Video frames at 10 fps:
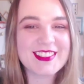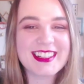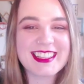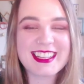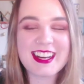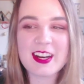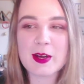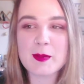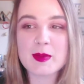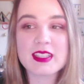one.
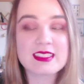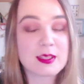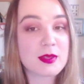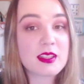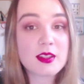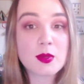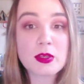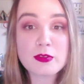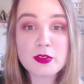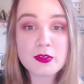But they sent me another
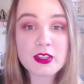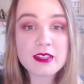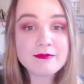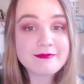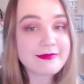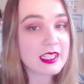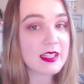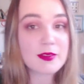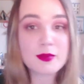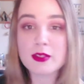one for free.
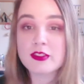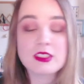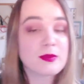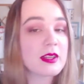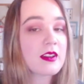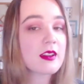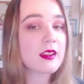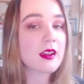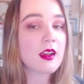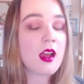Didn't have to pay for shipping or
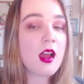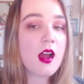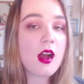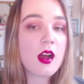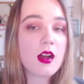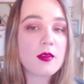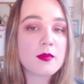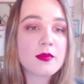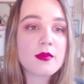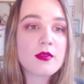anything.
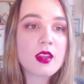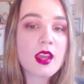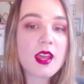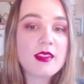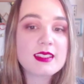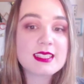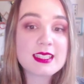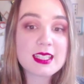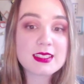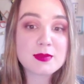And they
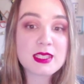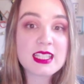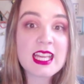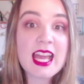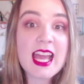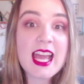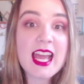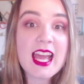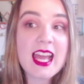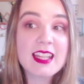sent that to me,
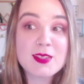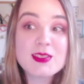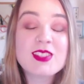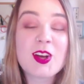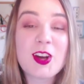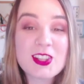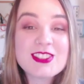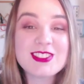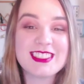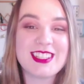and it was
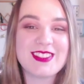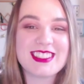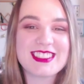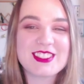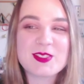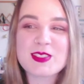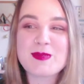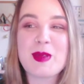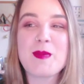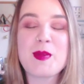also damaged,
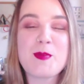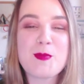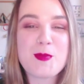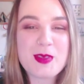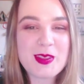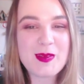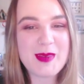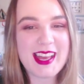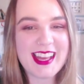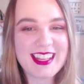which made me really
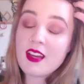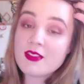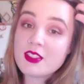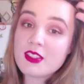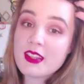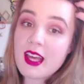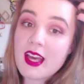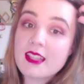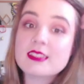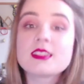mad. After
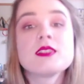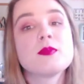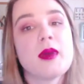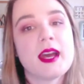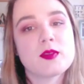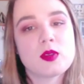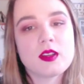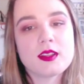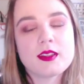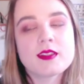that bad
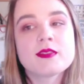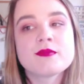one,